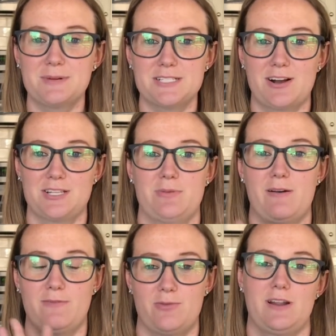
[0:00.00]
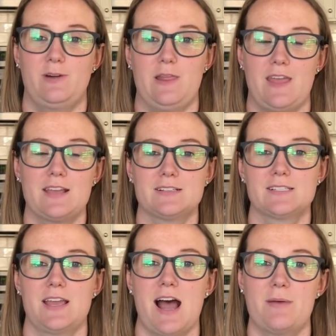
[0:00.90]
I'm going to talk to you about 4 different things.
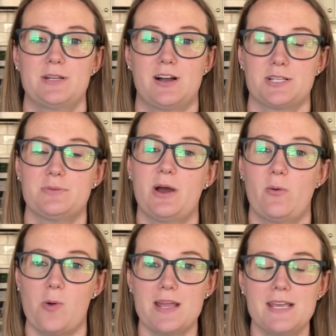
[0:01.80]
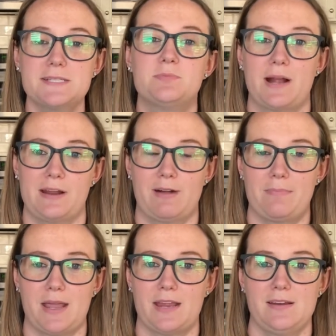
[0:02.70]
I'm going to talk to you about what is brand
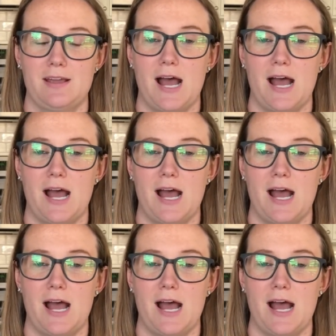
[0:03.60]
repping,